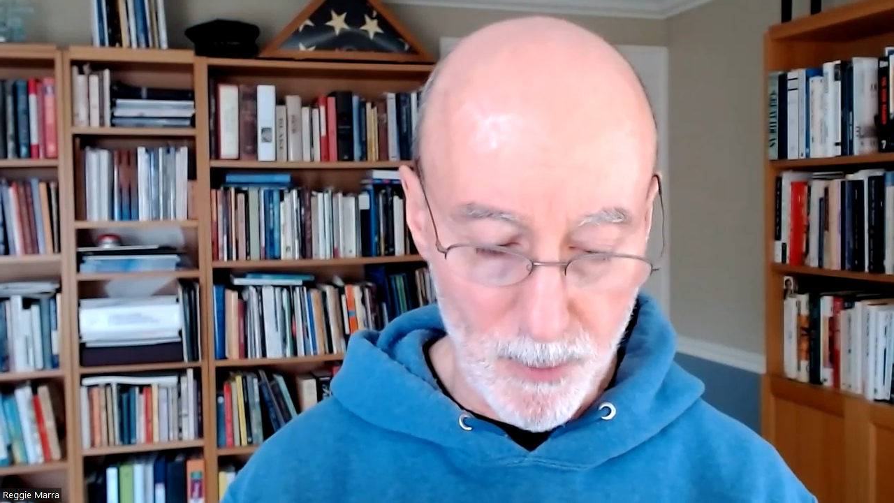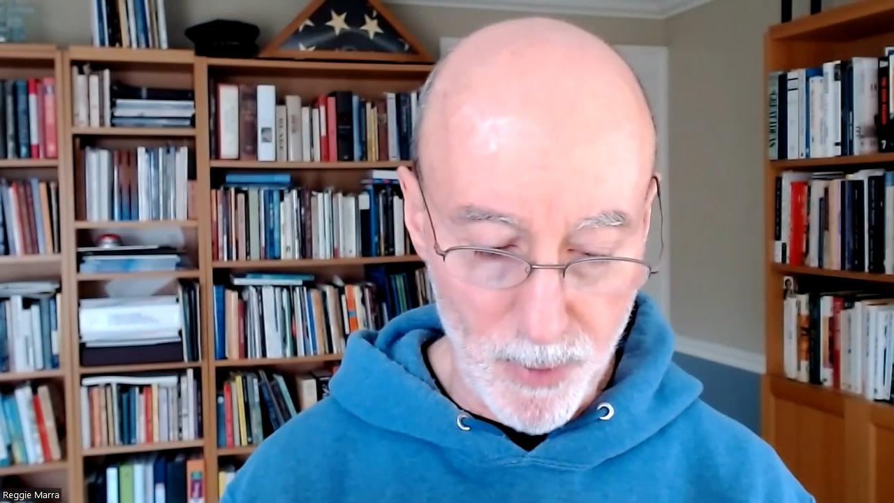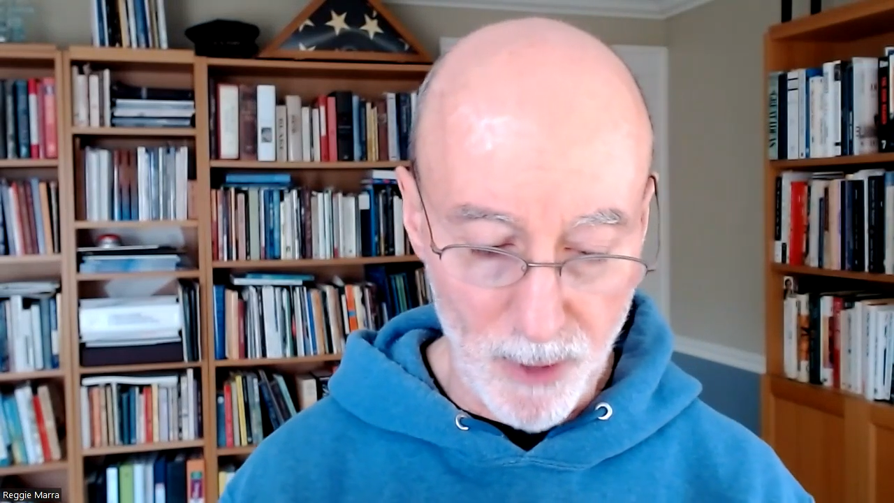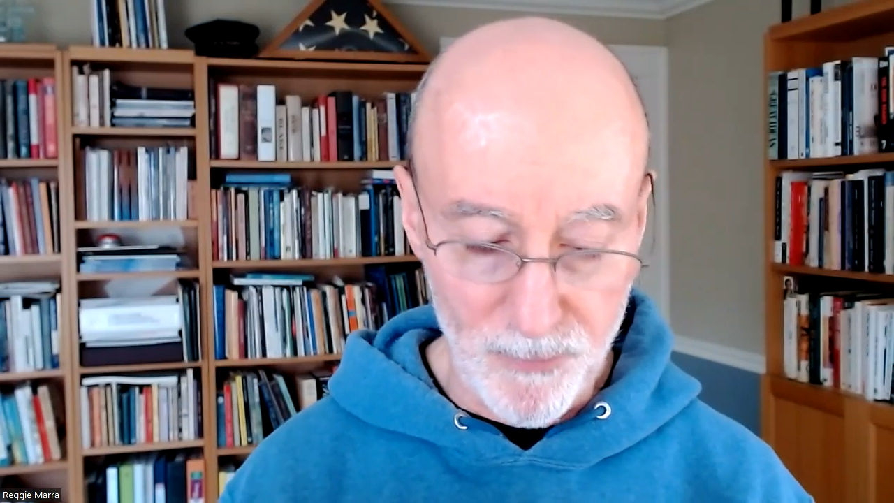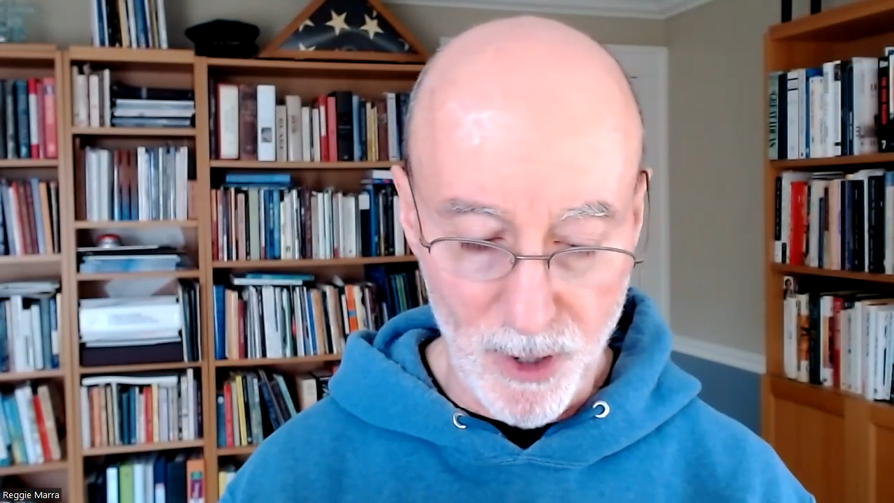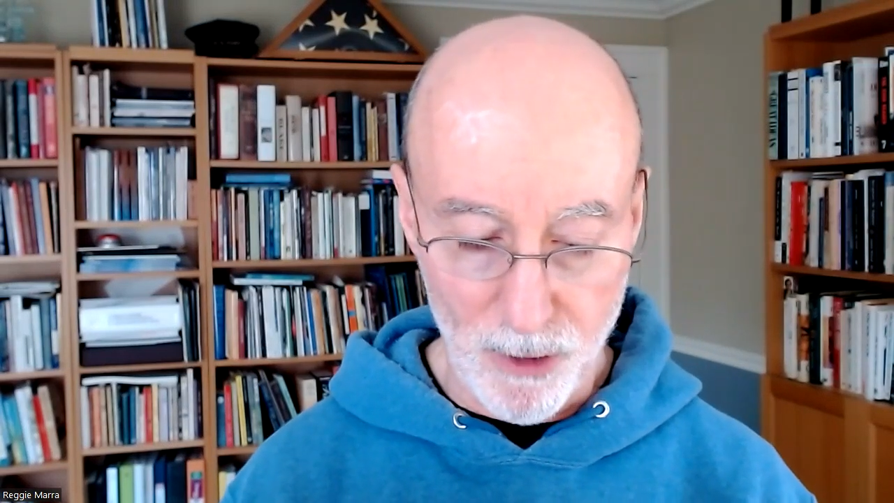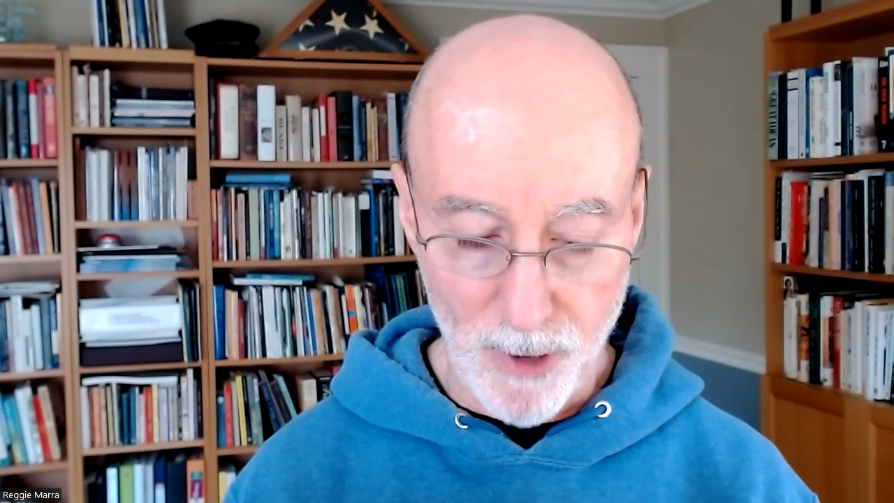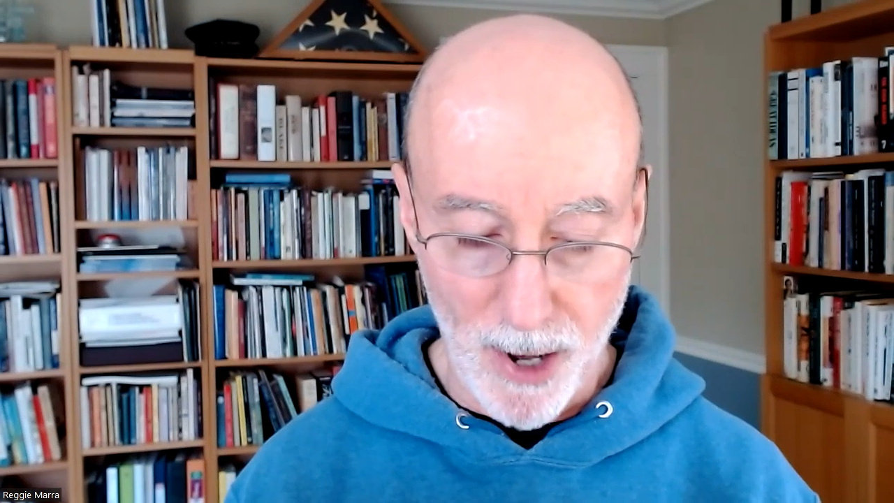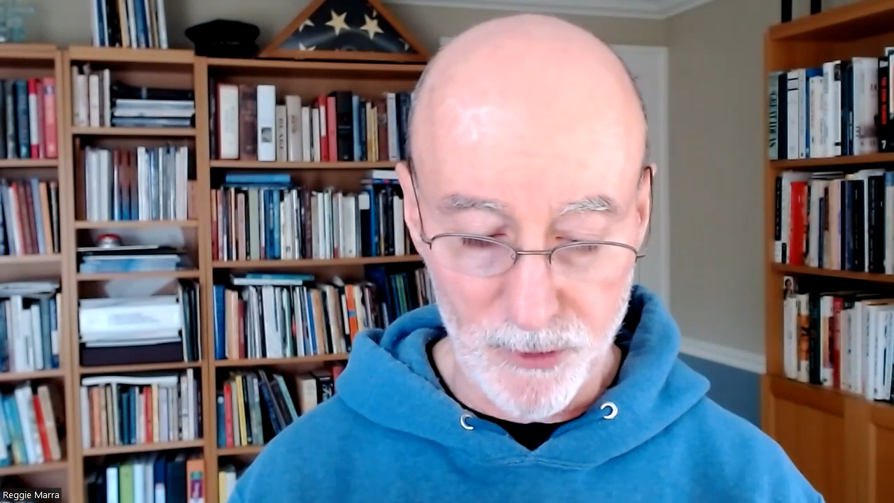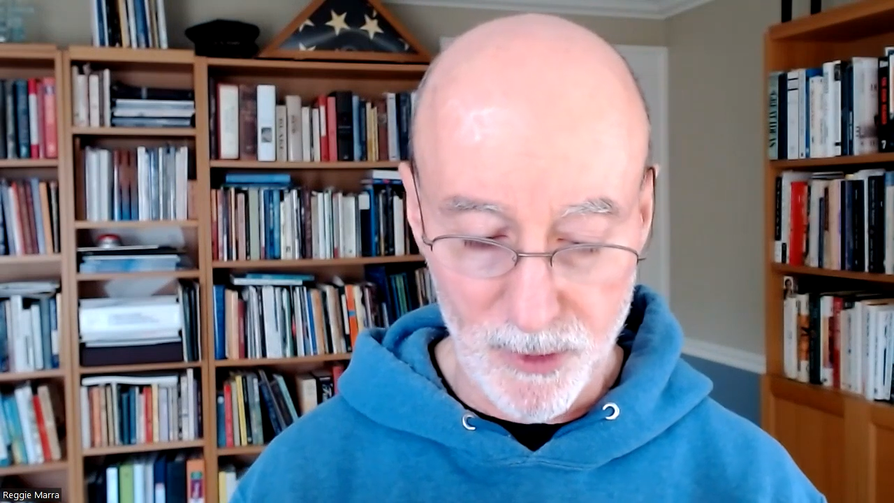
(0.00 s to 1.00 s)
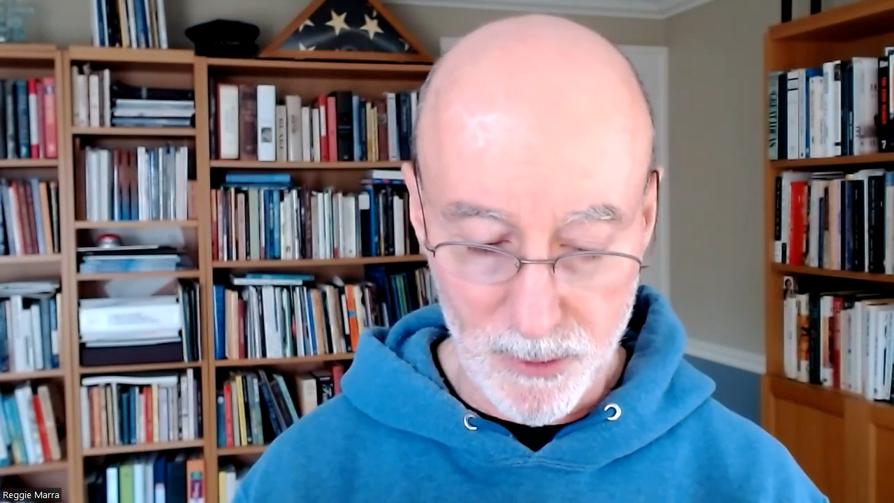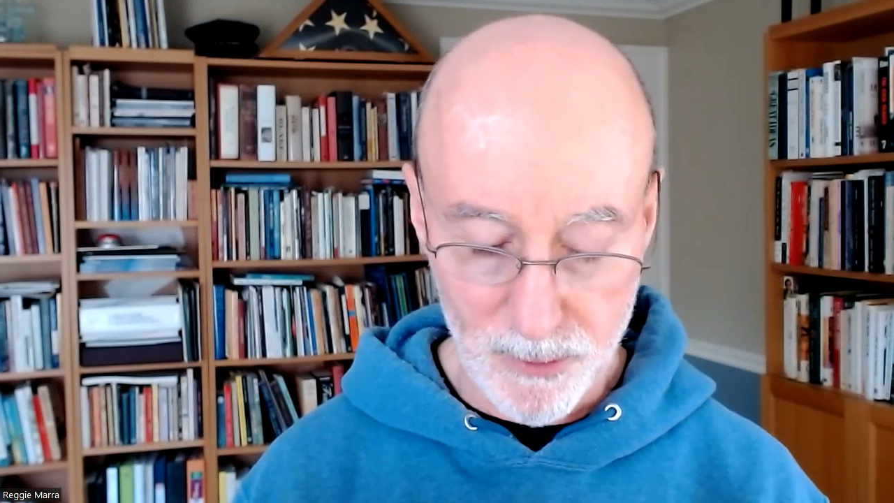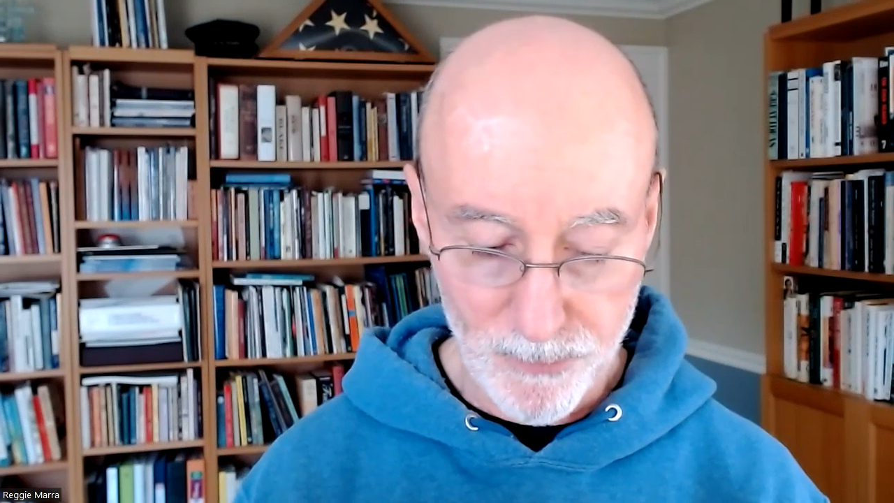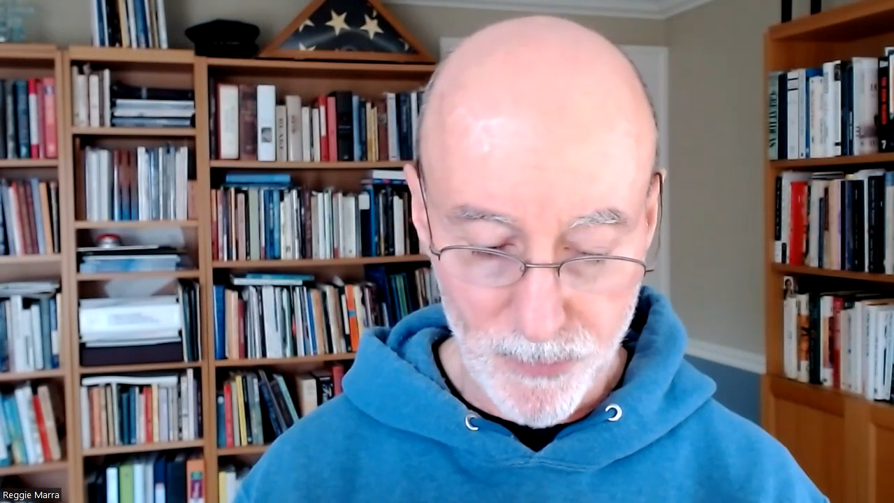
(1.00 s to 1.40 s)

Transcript: above the horizon,